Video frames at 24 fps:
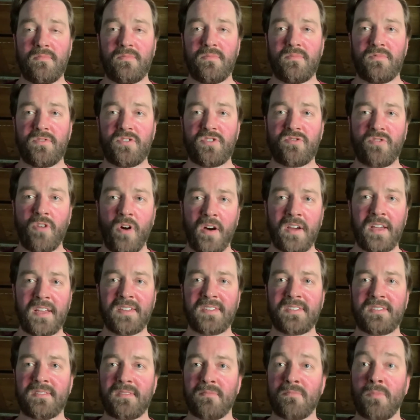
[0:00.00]

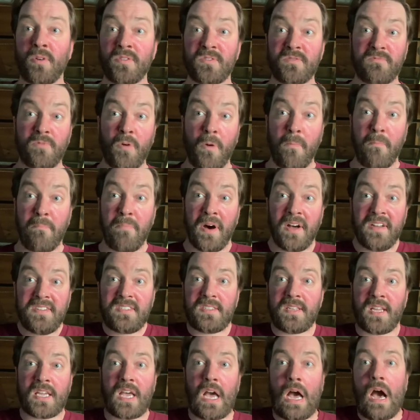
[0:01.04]
strongest and most
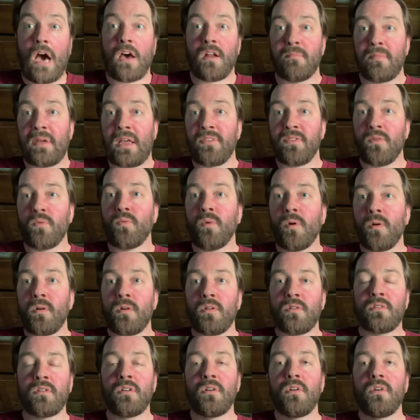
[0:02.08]
robust economy in the
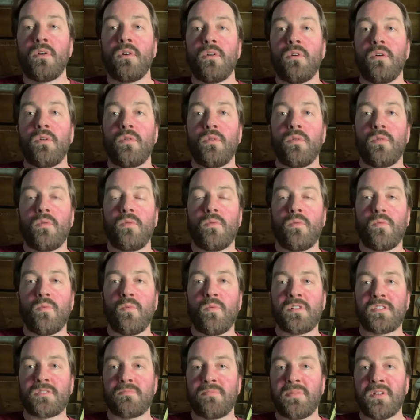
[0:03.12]
world
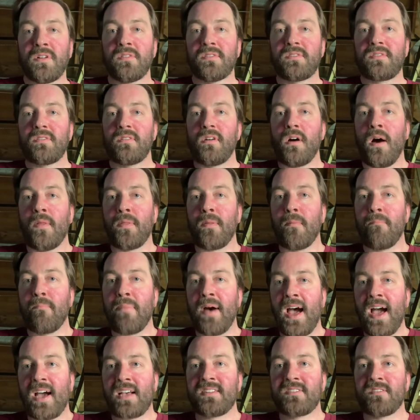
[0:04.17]
was built on the
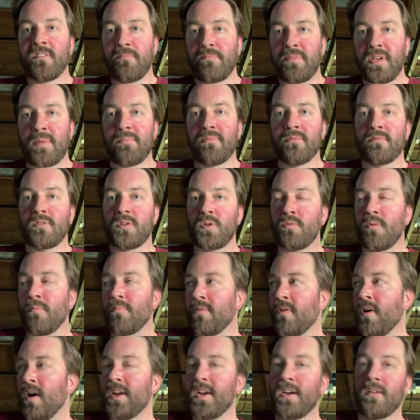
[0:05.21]
backs of people who were
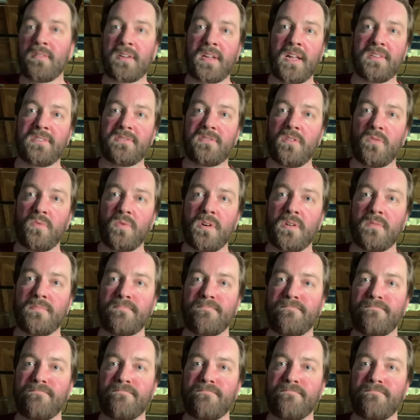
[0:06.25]
brought here against their will.